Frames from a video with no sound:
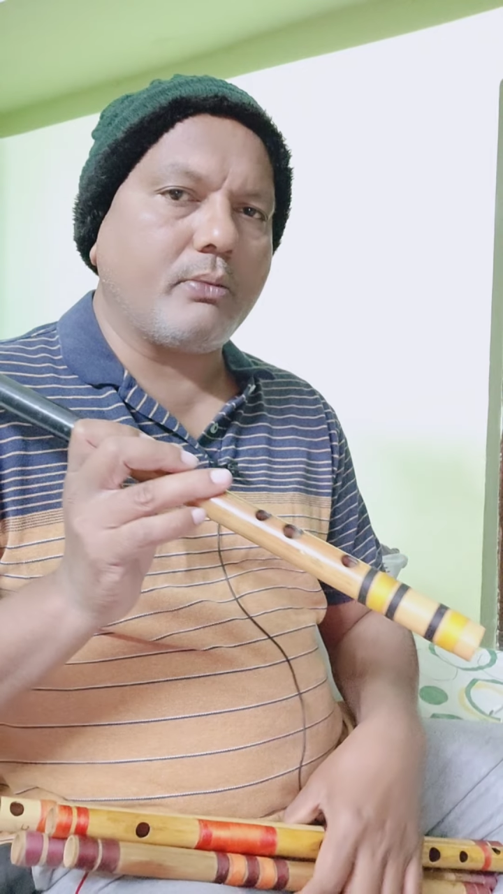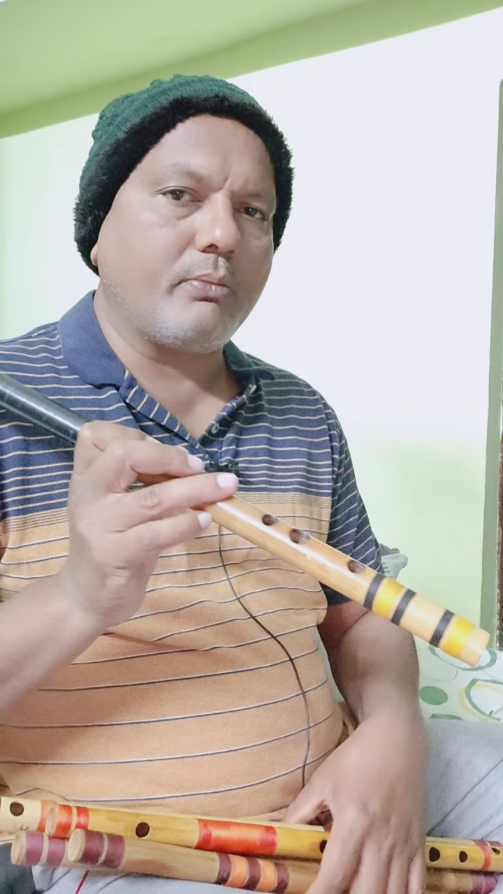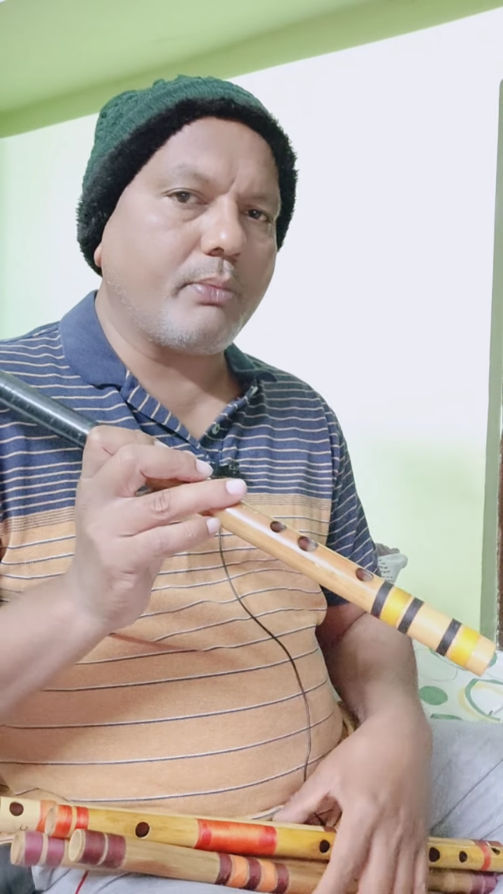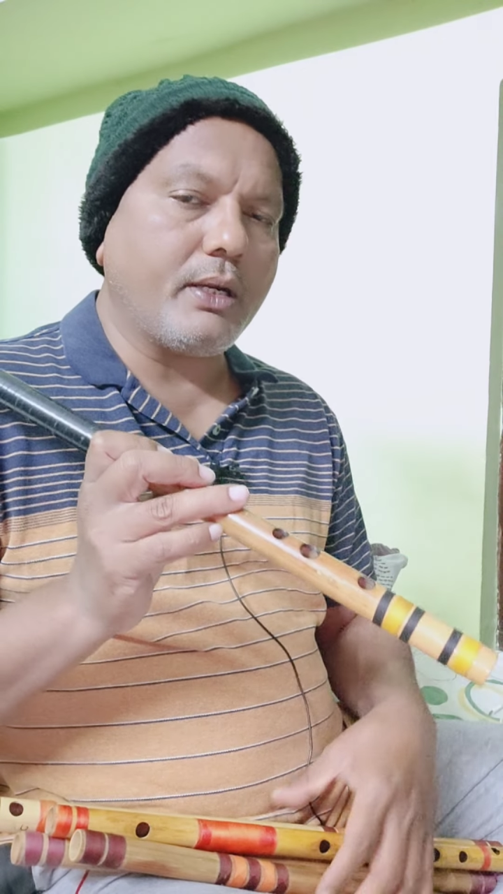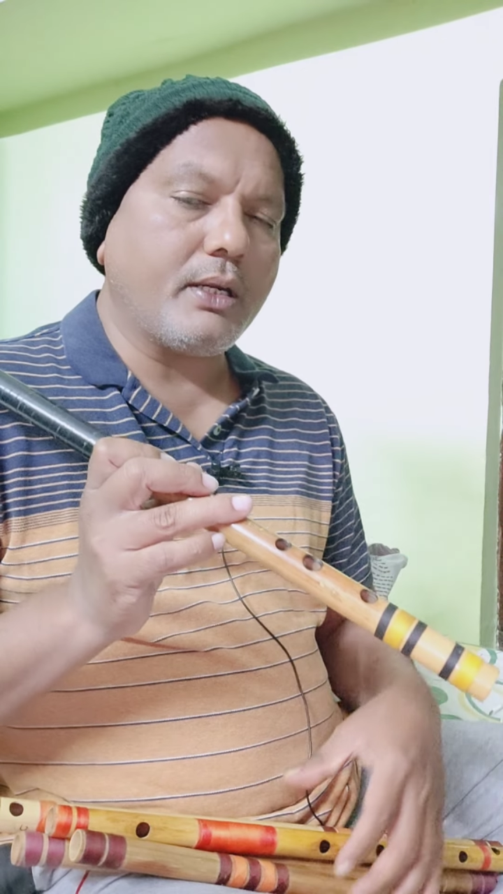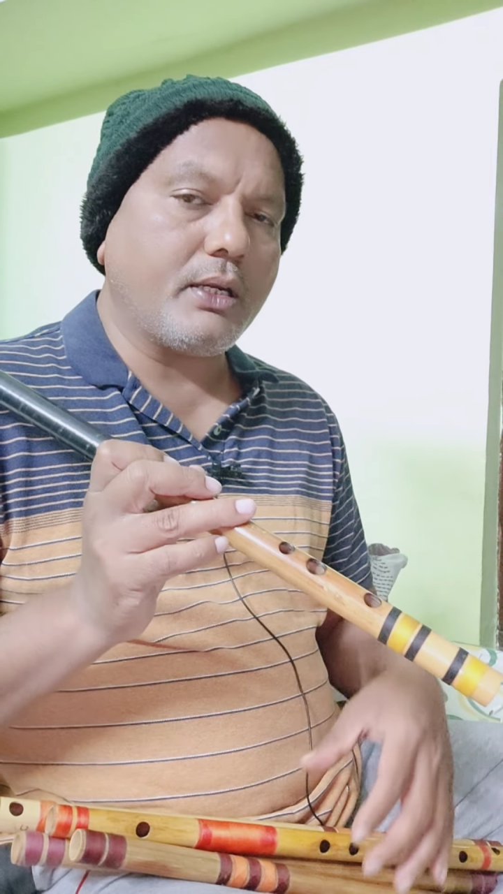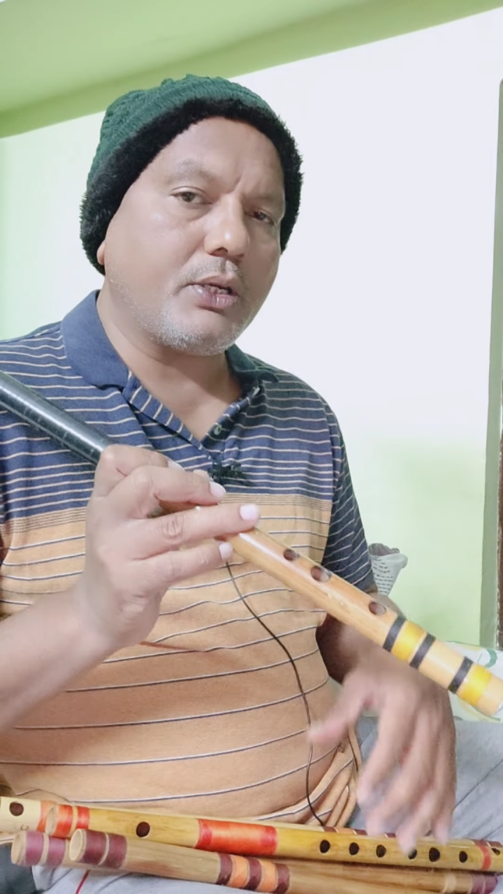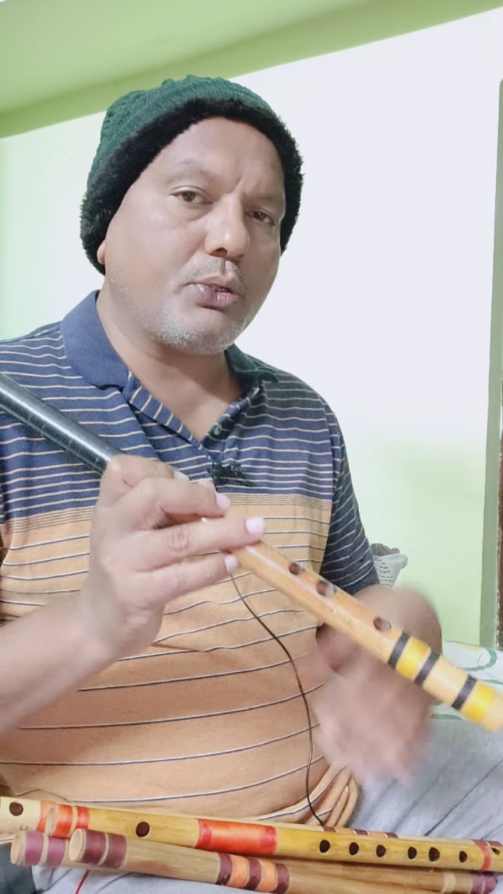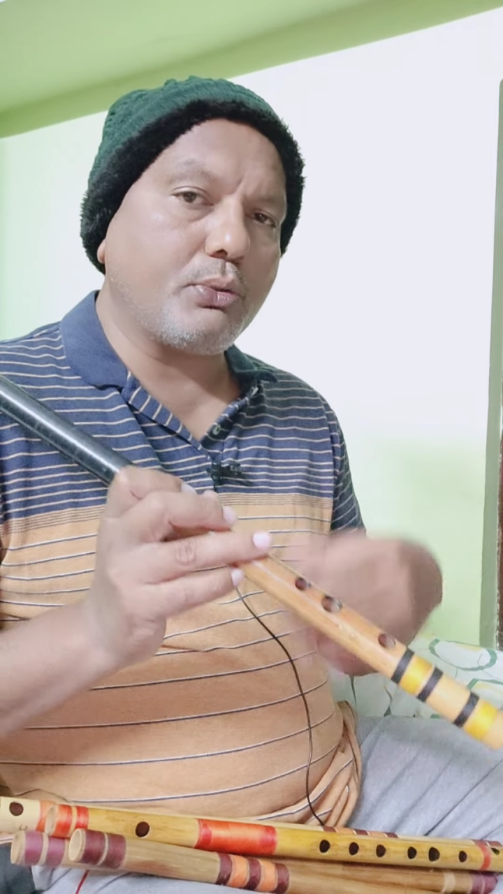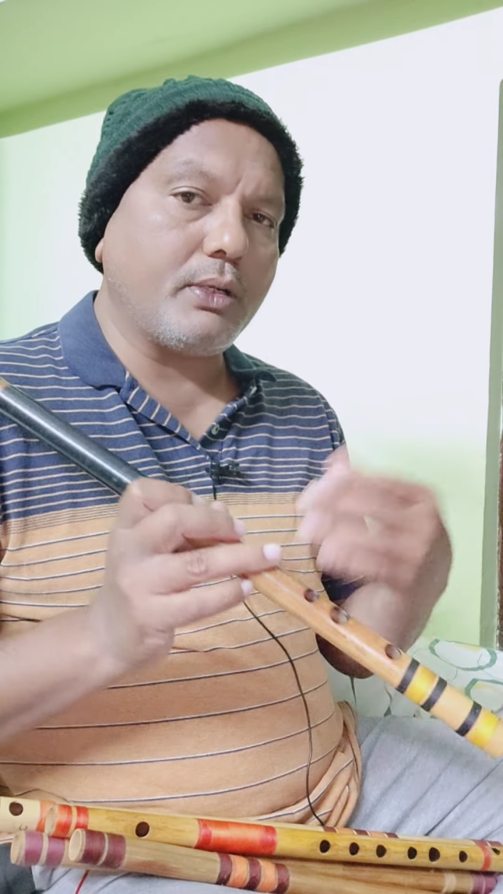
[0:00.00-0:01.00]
But to